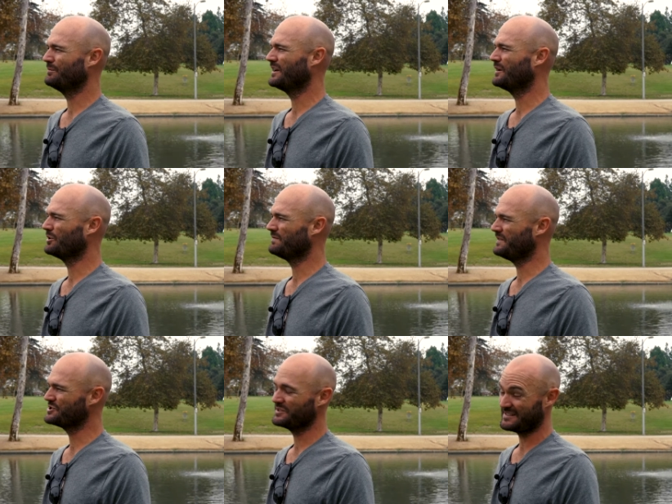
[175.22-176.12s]
being able to
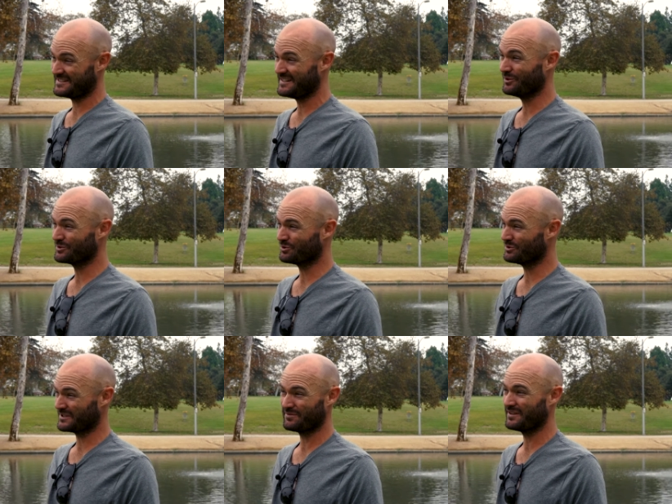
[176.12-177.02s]
visually see those
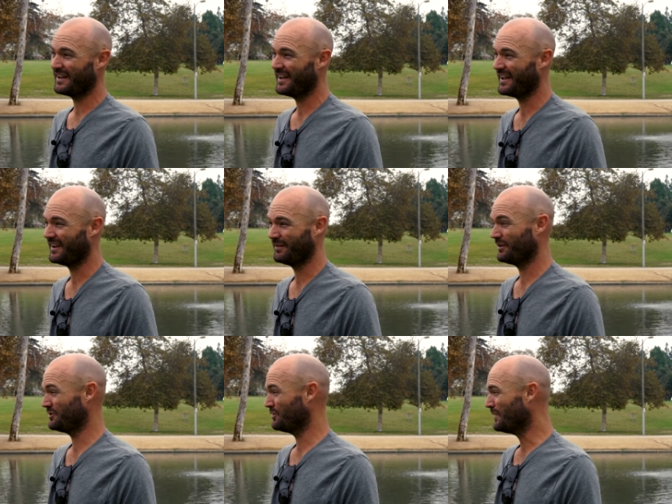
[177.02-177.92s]
goals every day
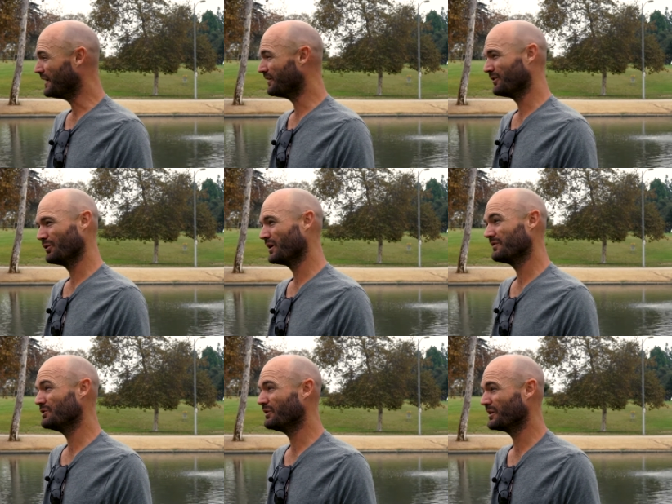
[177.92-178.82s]
on your mirror or
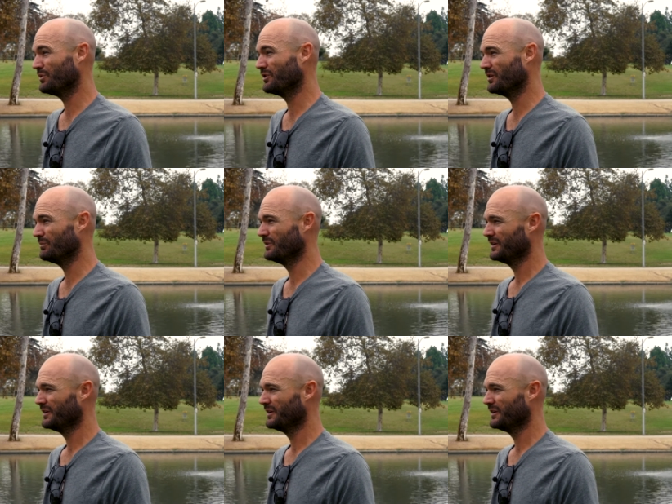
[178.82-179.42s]
wherever you want to put them,